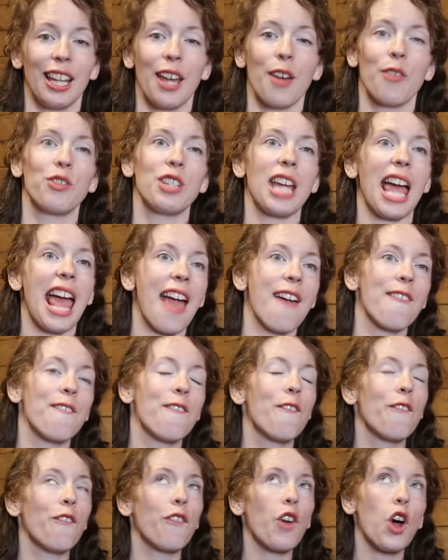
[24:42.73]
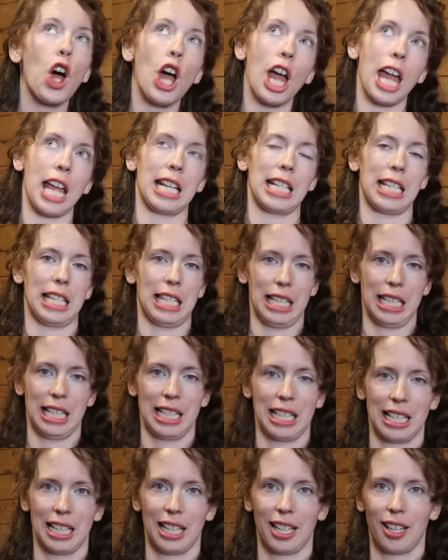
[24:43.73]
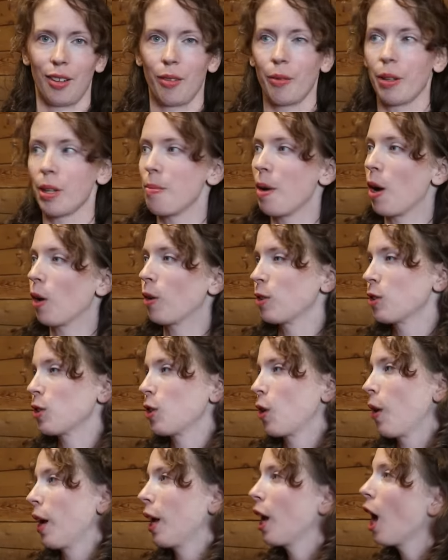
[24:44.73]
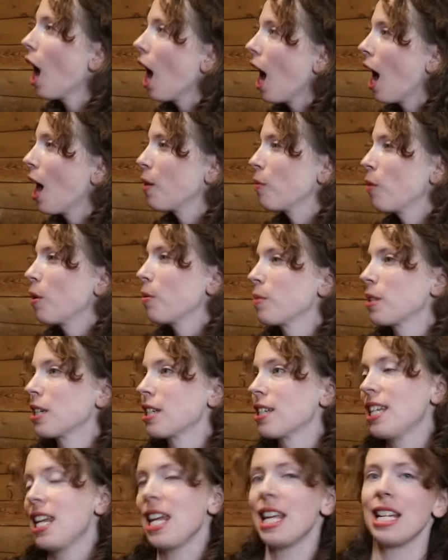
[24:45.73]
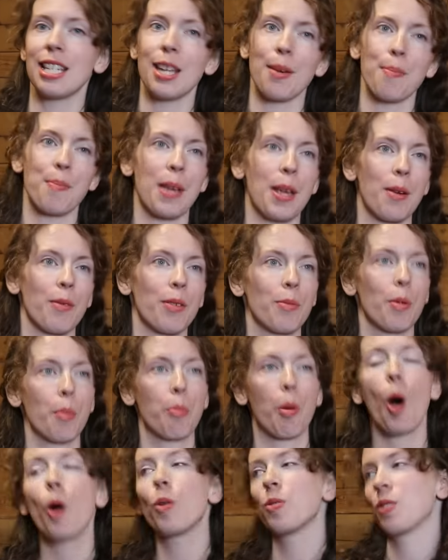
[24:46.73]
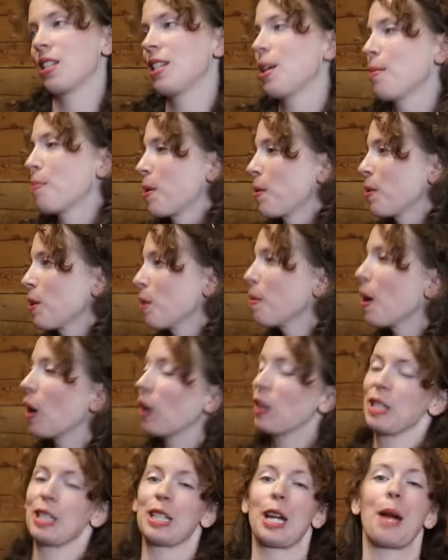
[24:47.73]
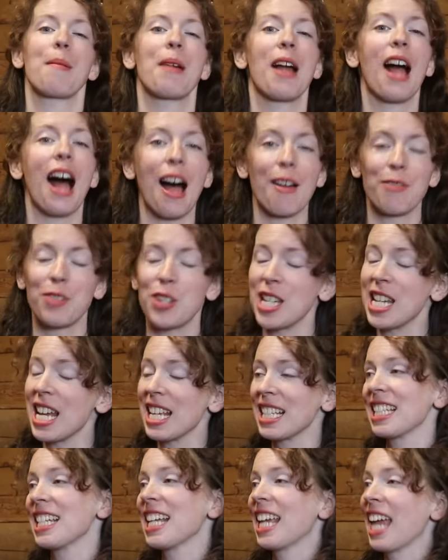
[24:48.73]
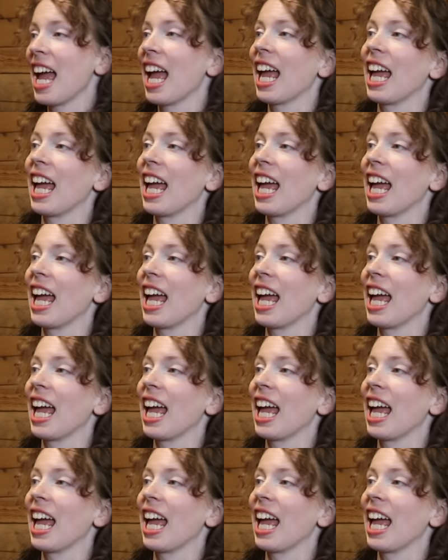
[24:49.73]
lift a foot when milk is going on, when we're teat dipping, when we're post dipping, when the milker's coming off. She doesn't. When